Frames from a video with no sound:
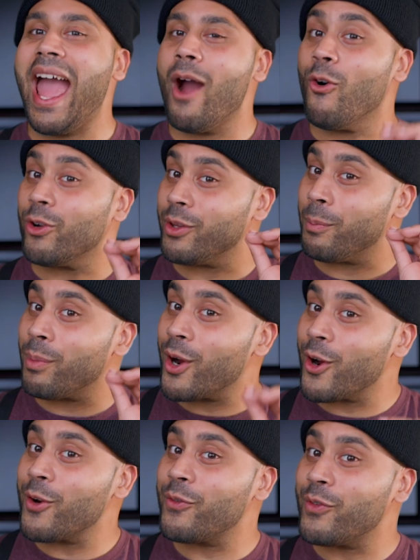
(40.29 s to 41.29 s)
or the
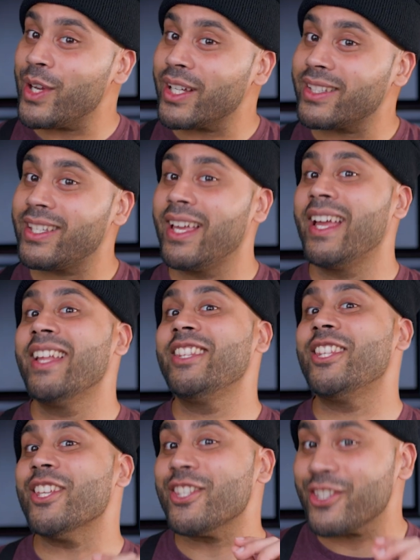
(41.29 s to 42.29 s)
perfect
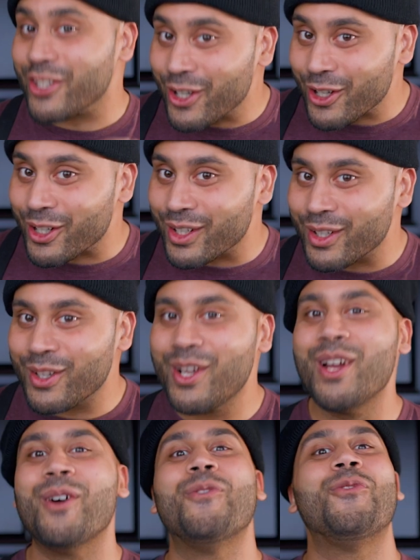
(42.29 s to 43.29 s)
dessert
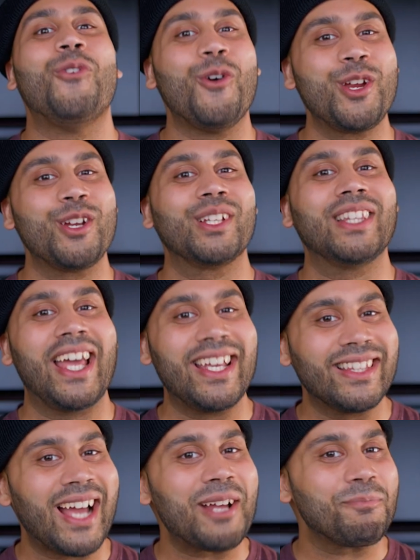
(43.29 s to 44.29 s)
for your
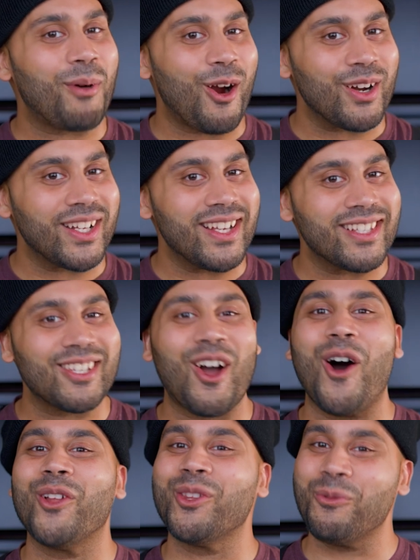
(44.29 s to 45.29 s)
late night parties
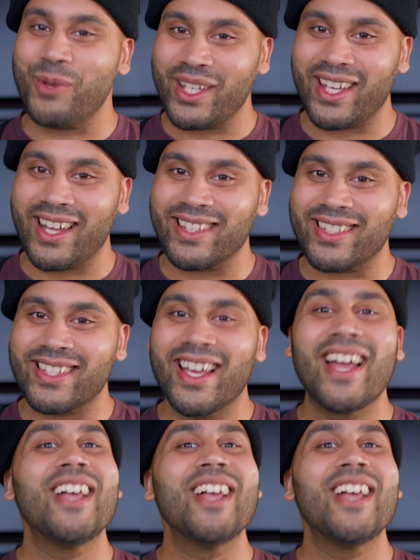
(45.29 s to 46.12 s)
on the weekends.